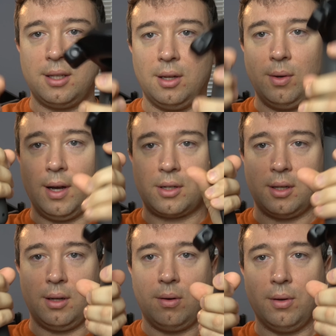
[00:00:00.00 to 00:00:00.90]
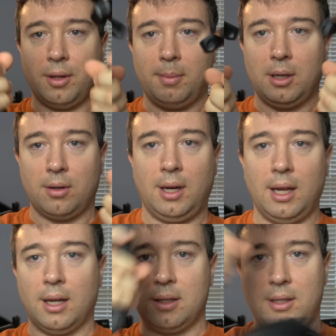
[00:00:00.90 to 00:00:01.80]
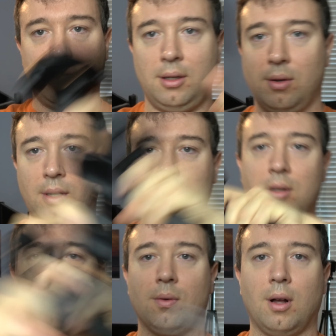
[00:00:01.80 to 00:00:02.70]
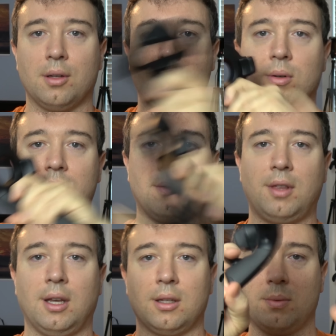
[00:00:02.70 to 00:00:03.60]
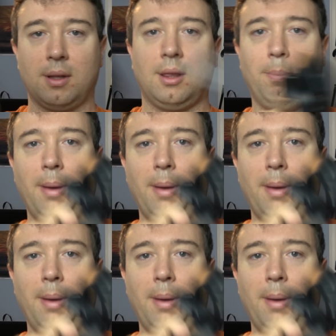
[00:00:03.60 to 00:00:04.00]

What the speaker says: so you actually hold them in your hands and you can do all sorts of things with the